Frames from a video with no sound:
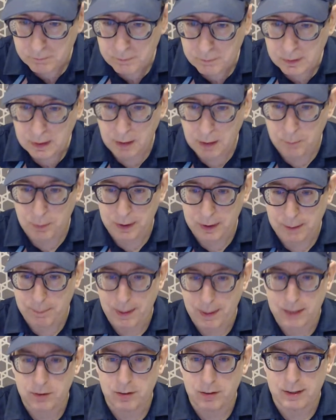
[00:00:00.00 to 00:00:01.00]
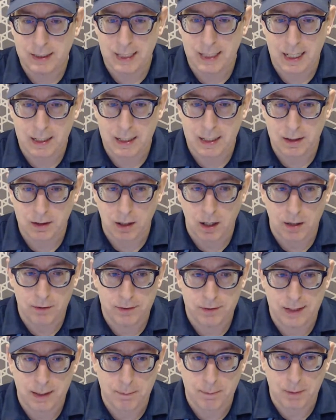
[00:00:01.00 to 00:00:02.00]
And we'll get back to you at the end of
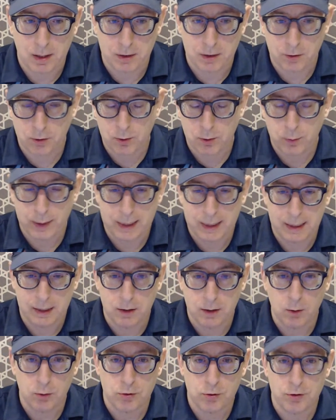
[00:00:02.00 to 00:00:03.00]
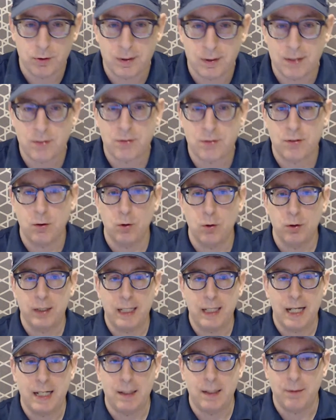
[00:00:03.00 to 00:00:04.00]
them. I'll just quickly go through this
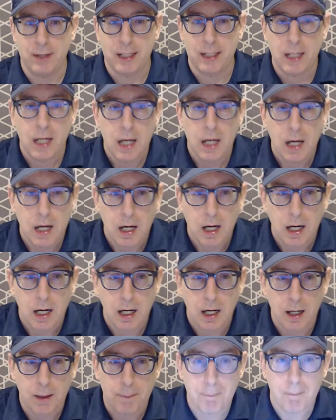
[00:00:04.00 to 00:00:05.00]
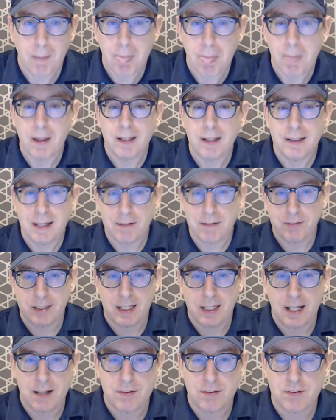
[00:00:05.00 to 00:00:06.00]
story anyway.
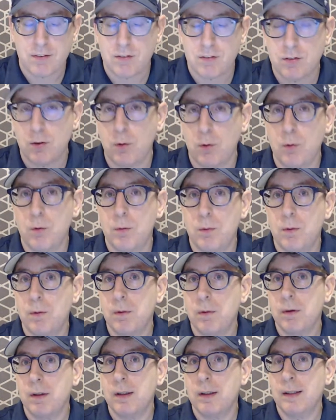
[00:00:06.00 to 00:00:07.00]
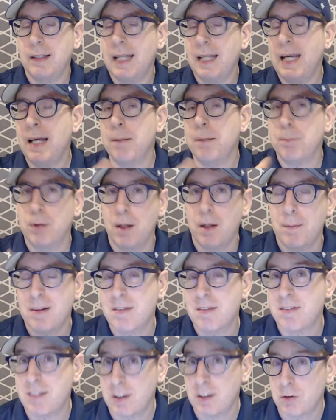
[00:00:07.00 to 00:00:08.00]
Nevertheless, so they had promised
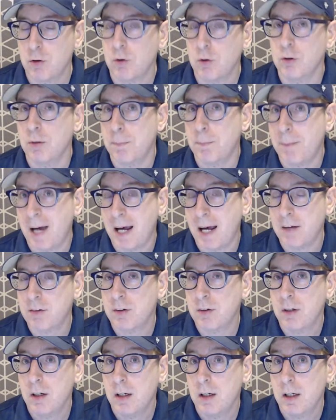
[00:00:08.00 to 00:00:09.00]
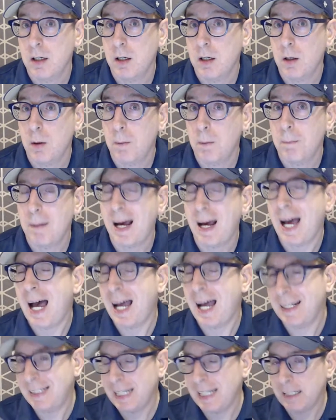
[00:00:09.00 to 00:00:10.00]
600 baht
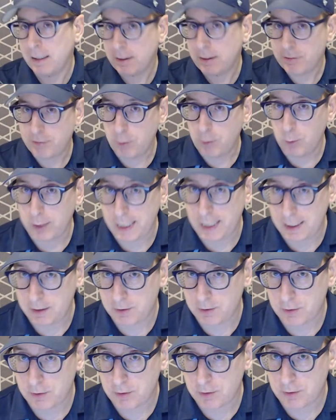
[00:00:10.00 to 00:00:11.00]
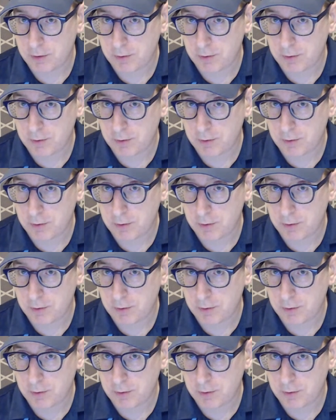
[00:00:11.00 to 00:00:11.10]
at the end of the 4 years.